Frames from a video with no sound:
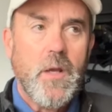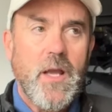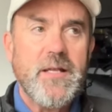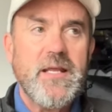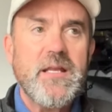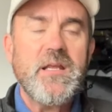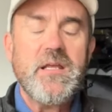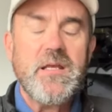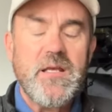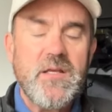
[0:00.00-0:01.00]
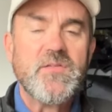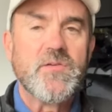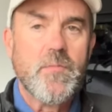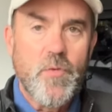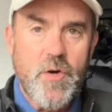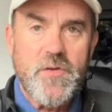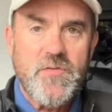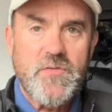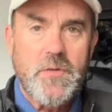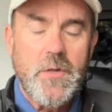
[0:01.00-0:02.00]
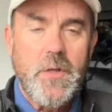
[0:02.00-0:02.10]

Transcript: And in his kibbutz,